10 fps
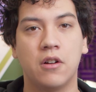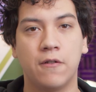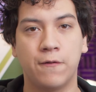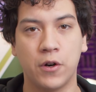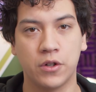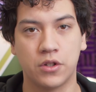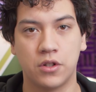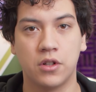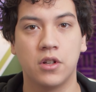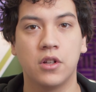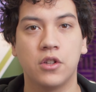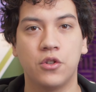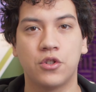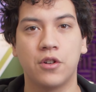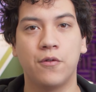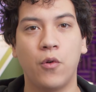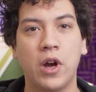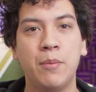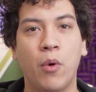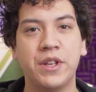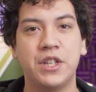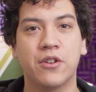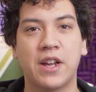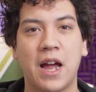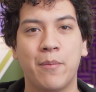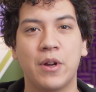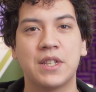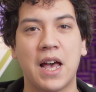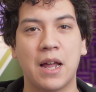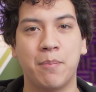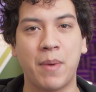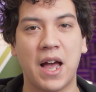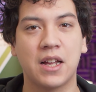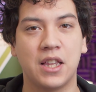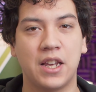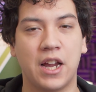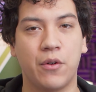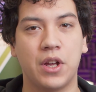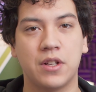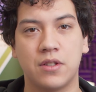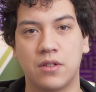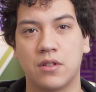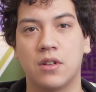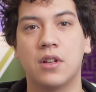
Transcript: First, you should avoid pointing your cameras at backlit areas.